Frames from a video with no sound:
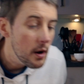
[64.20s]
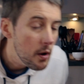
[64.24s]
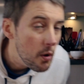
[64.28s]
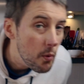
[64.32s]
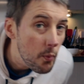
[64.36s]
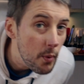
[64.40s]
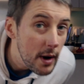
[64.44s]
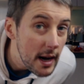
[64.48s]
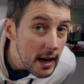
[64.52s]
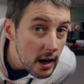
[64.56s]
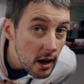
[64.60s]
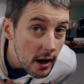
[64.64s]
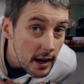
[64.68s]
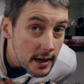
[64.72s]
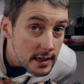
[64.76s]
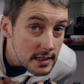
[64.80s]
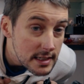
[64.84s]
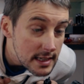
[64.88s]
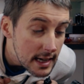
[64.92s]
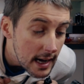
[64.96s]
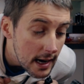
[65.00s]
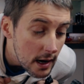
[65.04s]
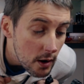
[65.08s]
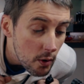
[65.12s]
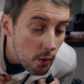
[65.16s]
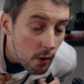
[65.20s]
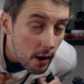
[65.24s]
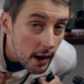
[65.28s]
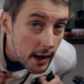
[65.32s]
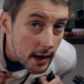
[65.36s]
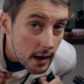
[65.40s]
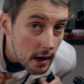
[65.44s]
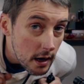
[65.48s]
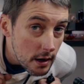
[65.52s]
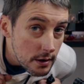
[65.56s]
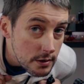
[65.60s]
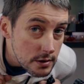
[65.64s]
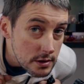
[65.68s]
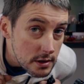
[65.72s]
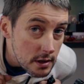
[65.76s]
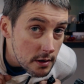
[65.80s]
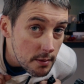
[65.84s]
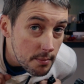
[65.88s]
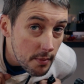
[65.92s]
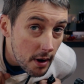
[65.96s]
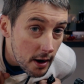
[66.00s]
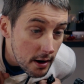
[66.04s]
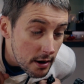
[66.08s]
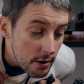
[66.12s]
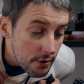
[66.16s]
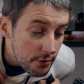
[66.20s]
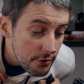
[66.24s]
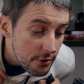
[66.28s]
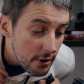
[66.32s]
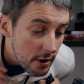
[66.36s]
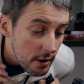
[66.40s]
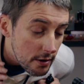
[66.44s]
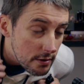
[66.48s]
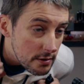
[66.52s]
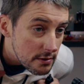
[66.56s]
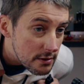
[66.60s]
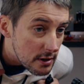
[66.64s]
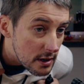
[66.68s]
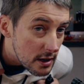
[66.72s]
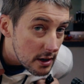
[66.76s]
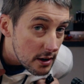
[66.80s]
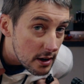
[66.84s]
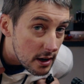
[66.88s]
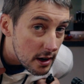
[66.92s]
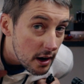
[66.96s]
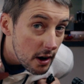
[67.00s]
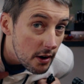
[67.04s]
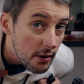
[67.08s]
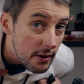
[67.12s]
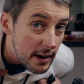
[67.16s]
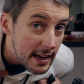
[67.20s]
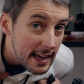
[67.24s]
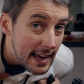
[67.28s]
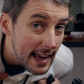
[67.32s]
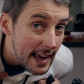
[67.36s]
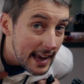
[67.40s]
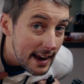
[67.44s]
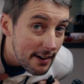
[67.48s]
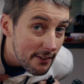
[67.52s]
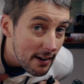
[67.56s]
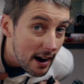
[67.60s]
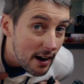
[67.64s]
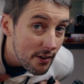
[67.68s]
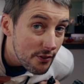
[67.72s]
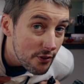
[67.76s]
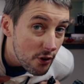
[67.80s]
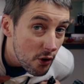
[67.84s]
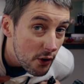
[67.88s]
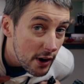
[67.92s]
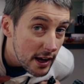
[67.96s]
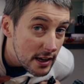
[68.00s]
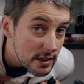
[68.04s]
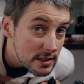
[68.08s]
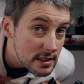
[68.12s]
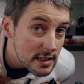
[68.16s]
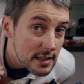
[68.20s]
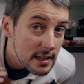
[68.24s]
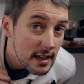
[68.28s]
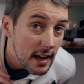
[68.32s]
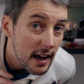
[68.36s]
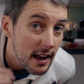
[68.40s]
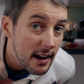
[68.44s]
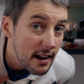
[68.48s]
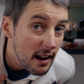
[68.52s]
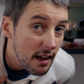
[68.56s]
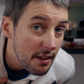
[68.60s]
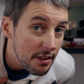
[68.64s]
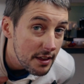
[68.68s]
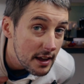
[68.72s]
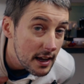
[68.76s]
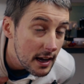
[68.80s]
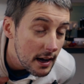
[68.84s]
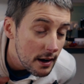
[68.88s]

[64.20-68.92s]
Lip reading: We like to get quite close to the microphone so you can only hear our voice and nothing